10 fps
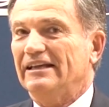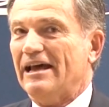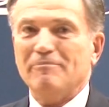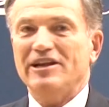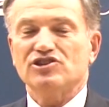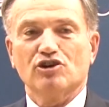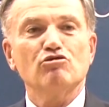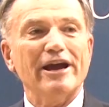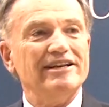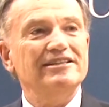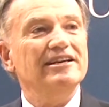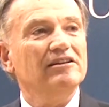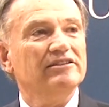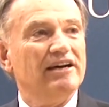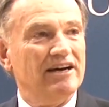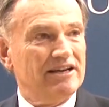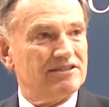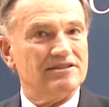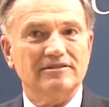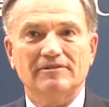That means a great deal to
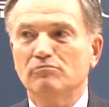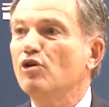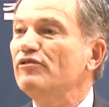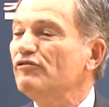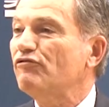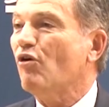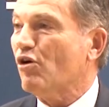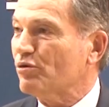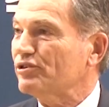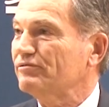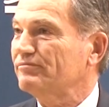us moving forward.